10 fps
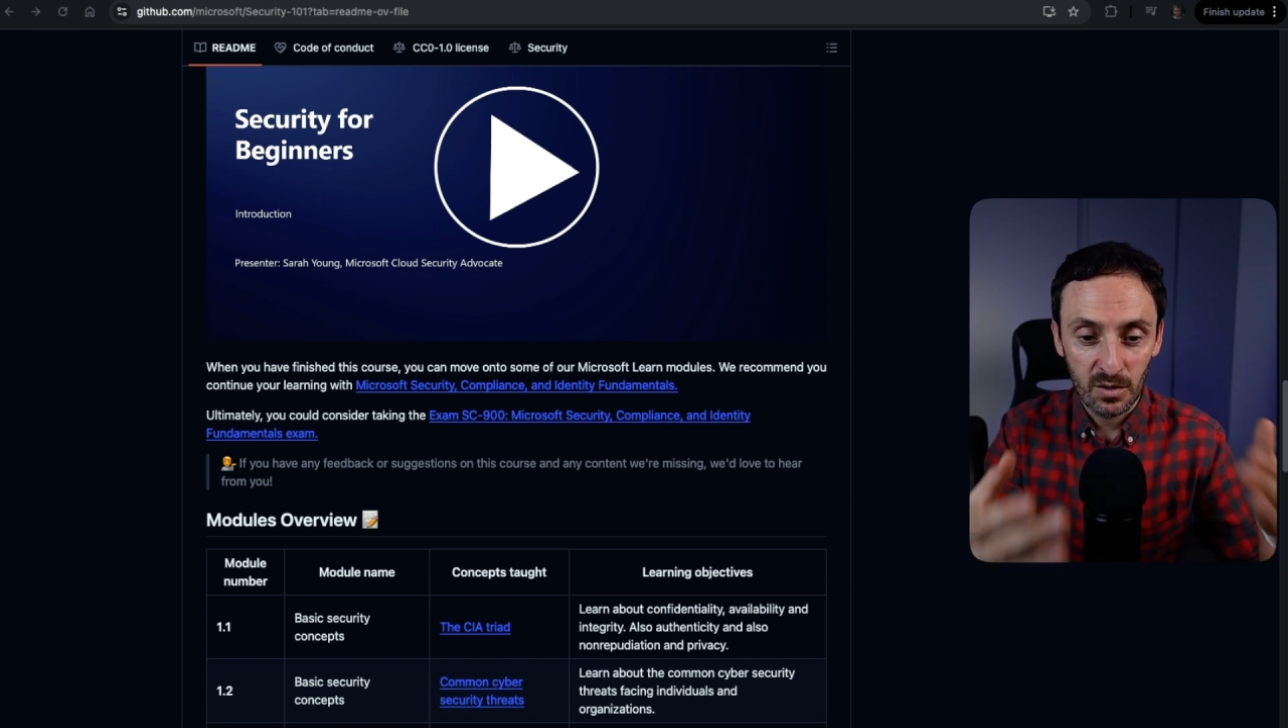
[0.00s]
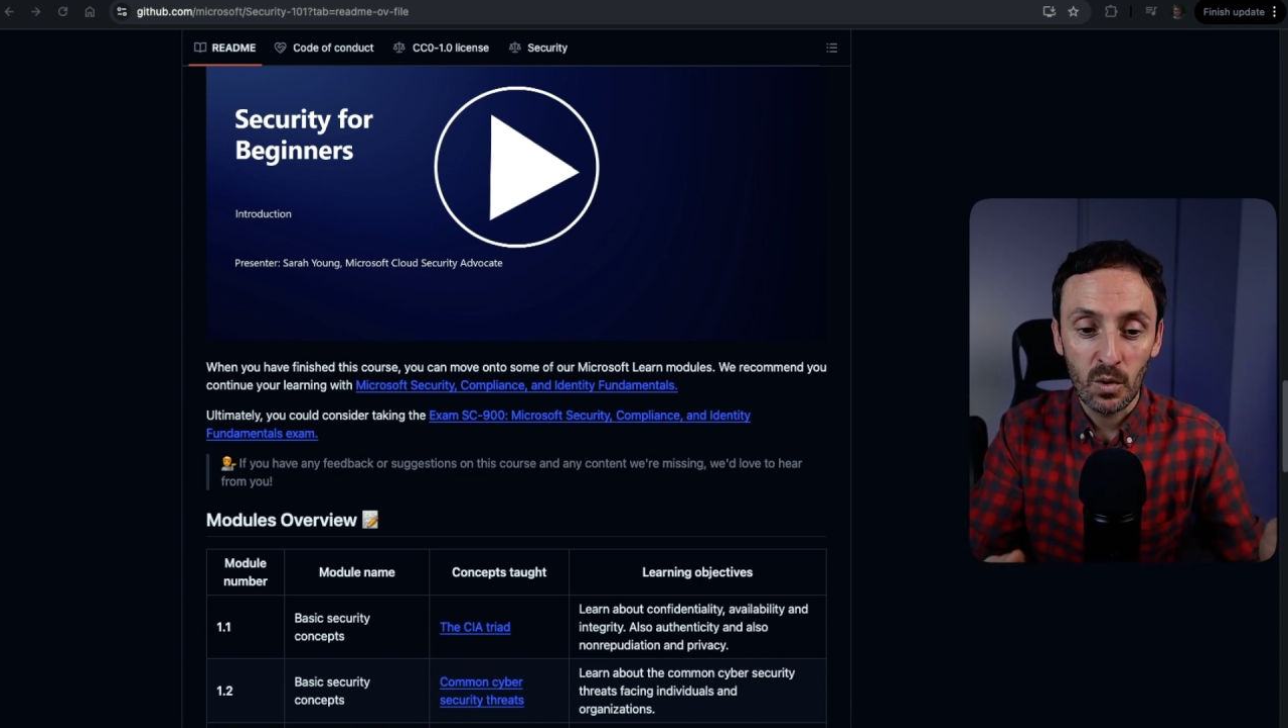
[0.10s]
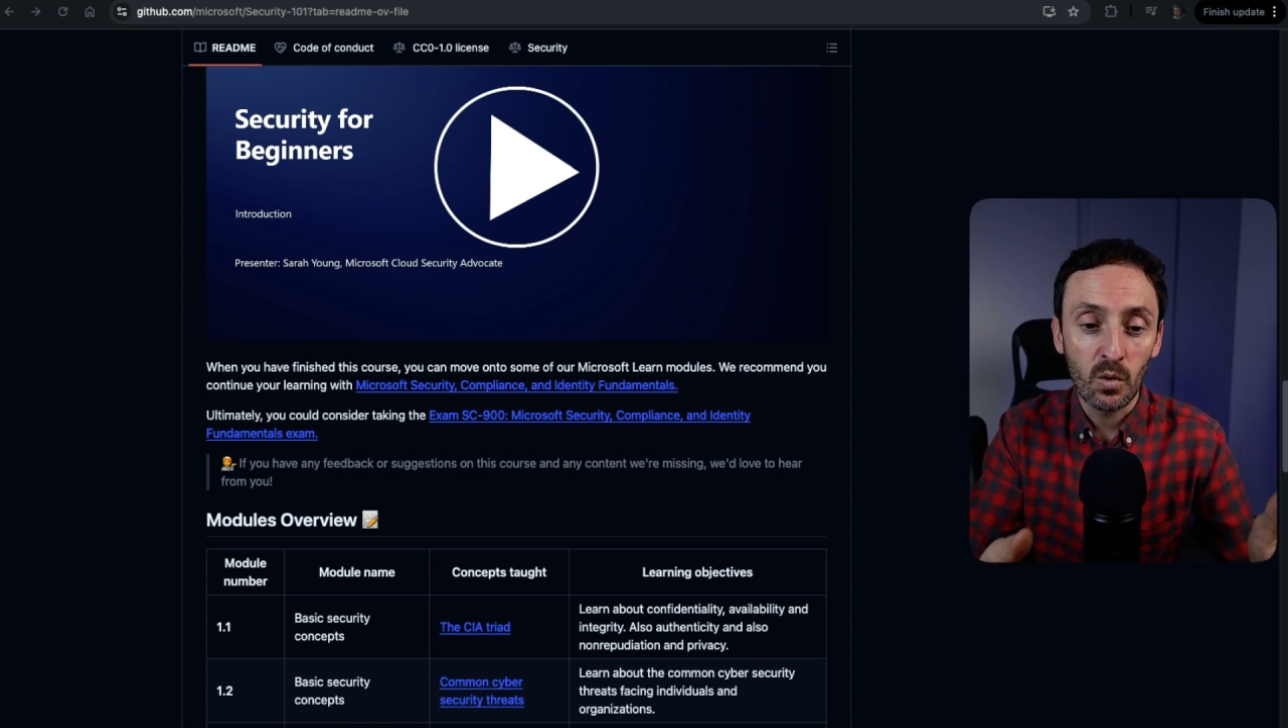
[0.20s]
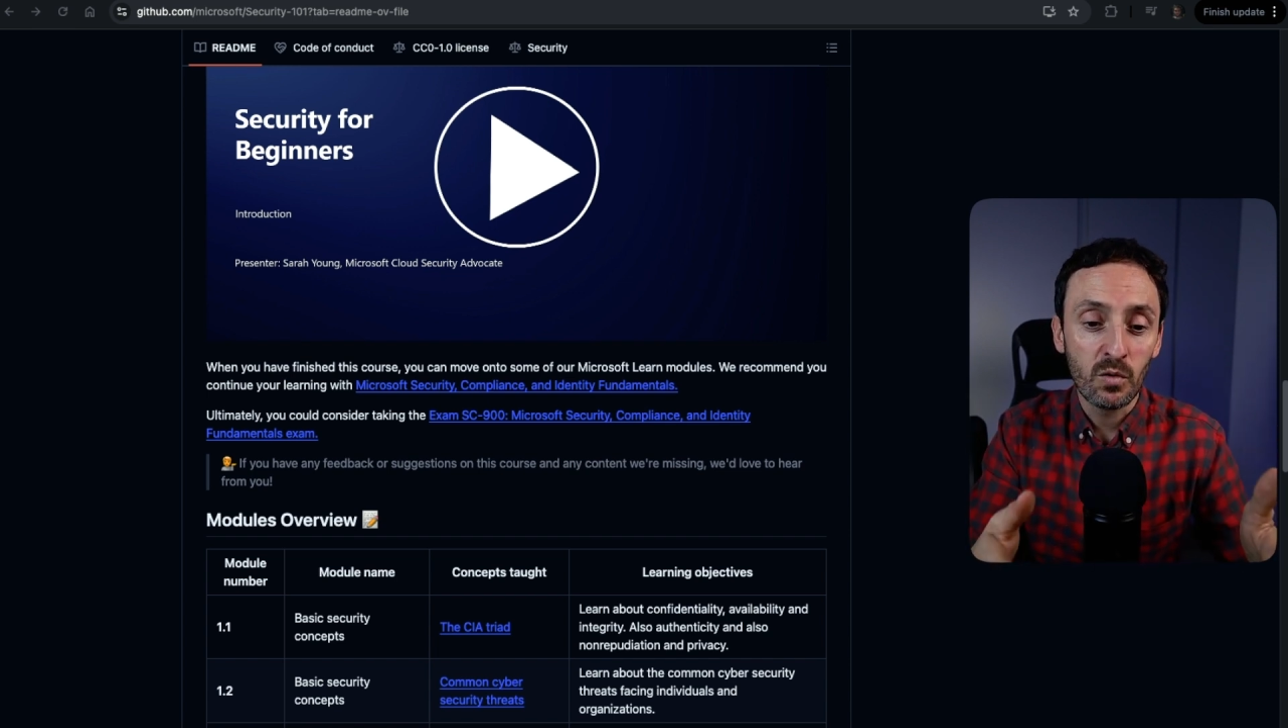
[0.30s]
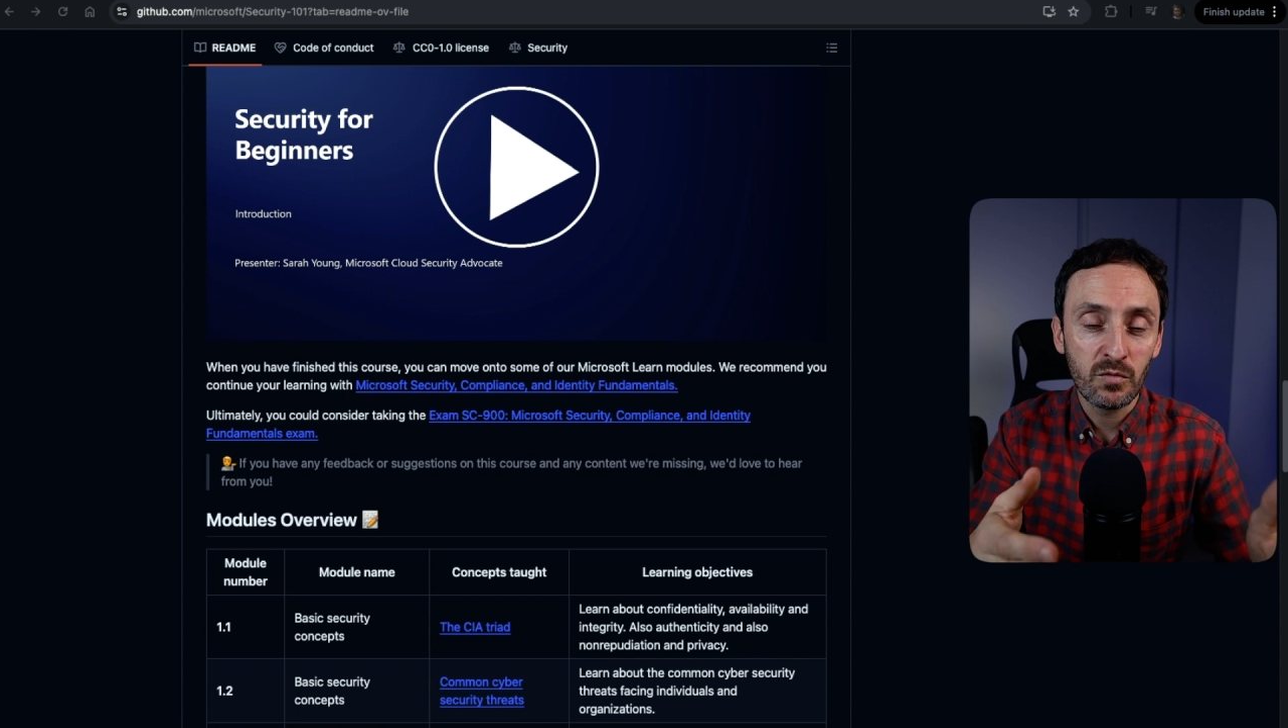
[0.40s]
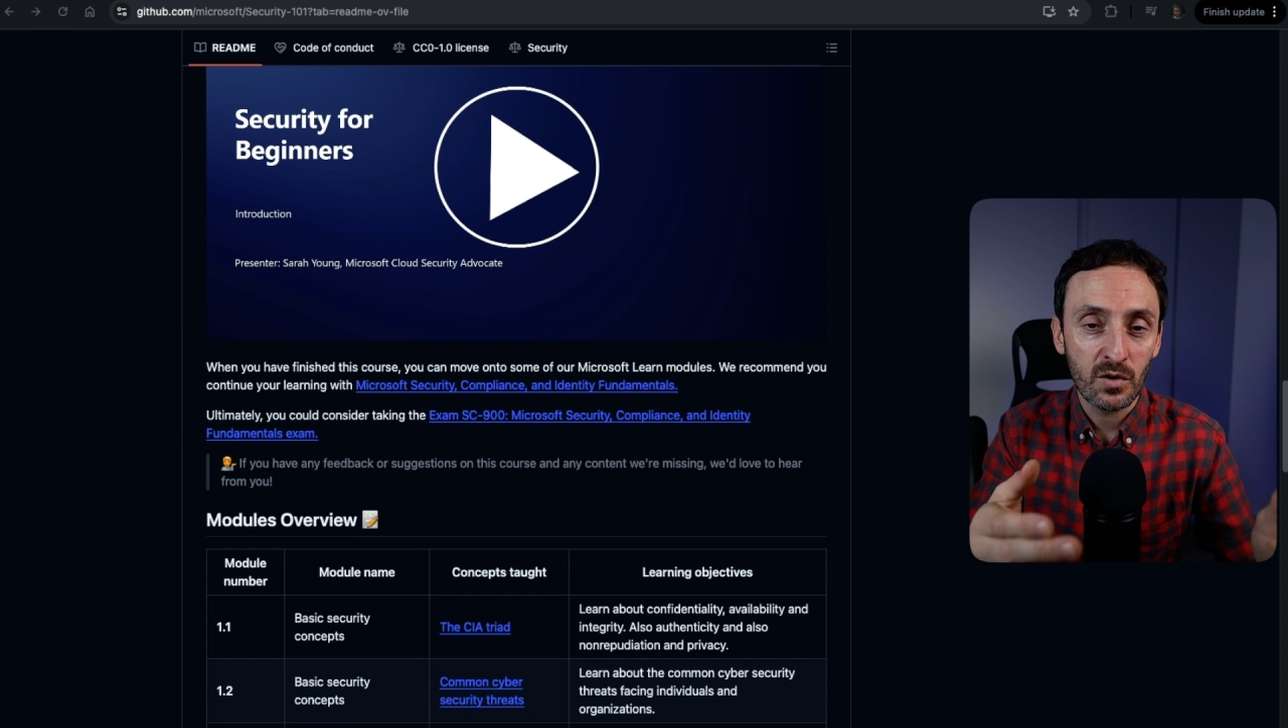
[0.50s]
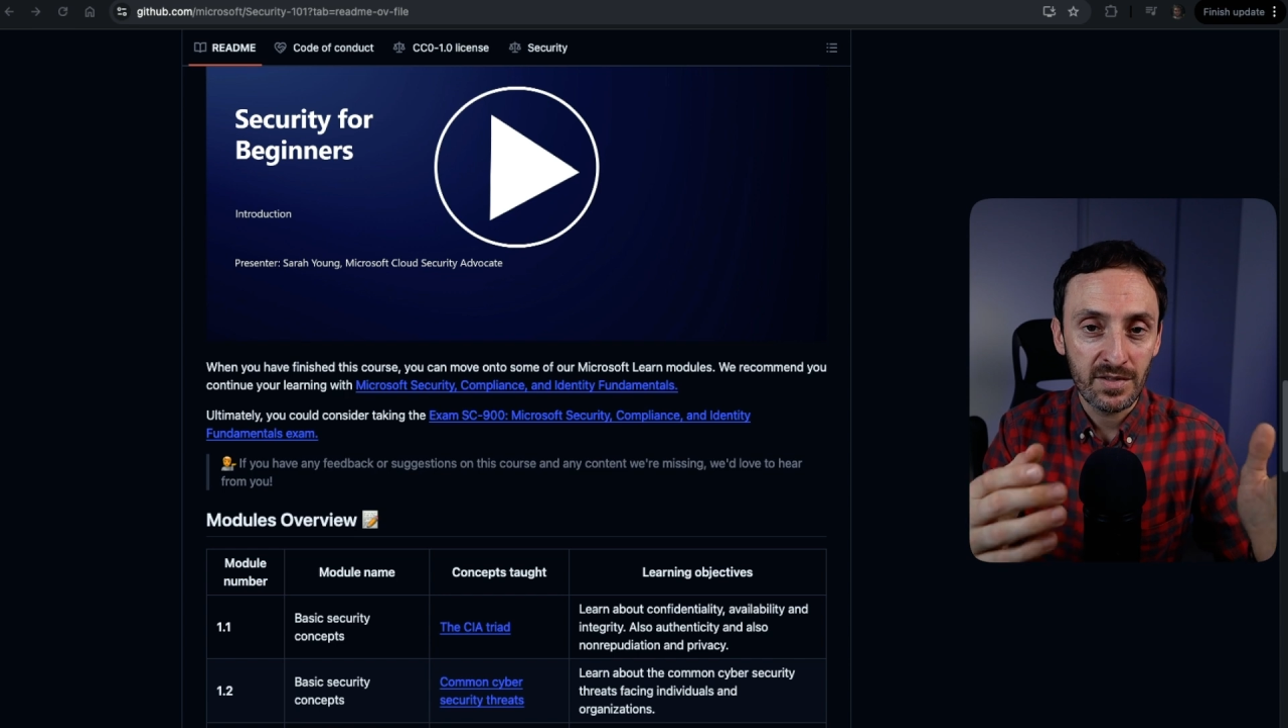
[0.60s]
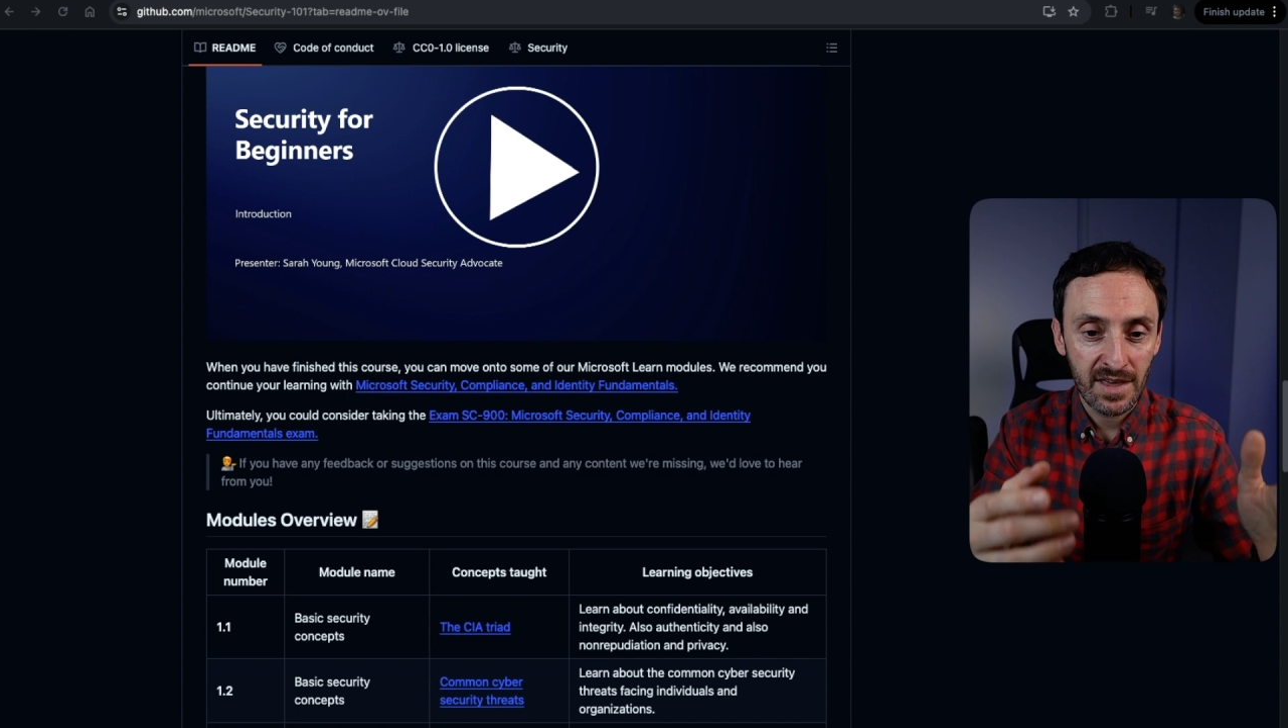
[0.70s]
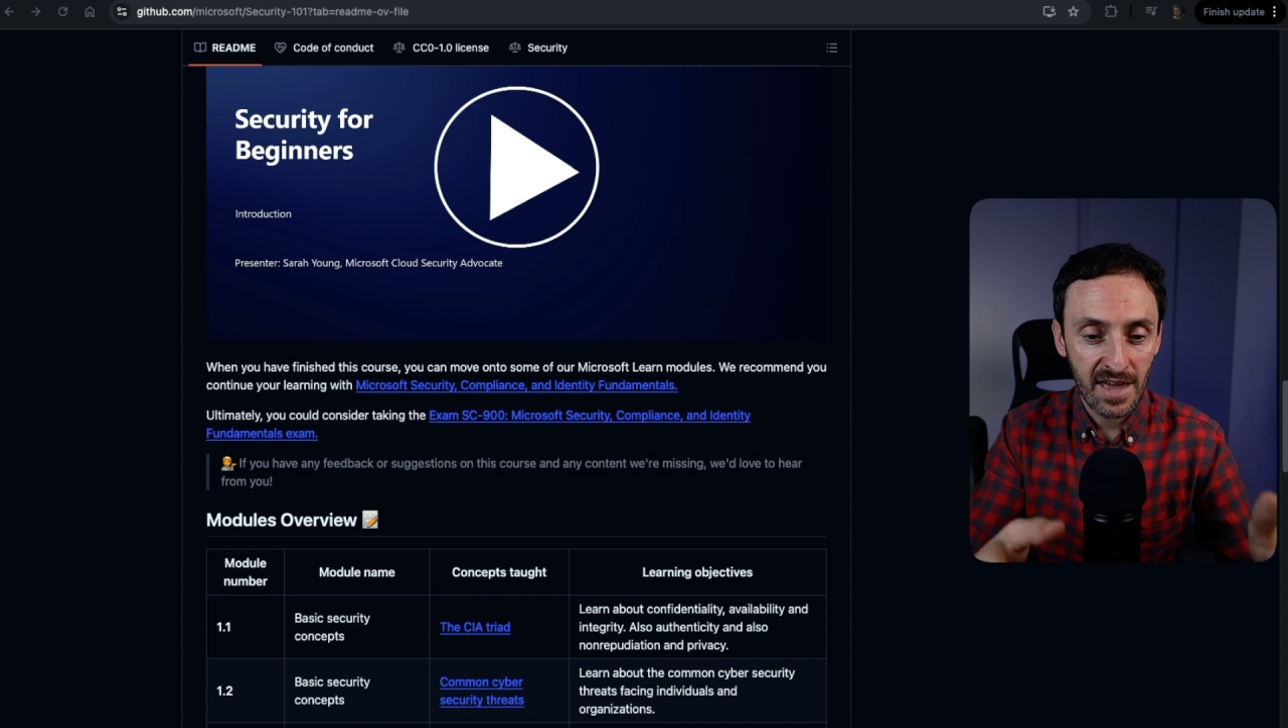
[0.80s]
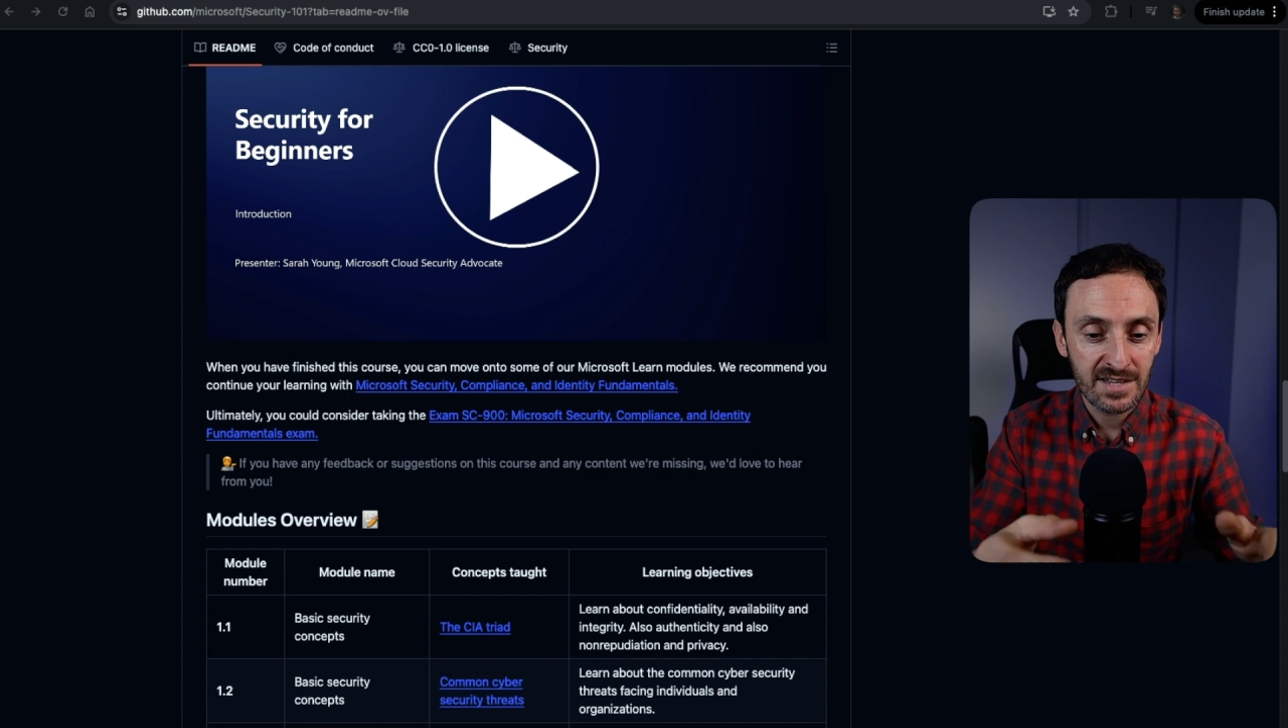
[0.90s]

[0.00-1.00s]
go for the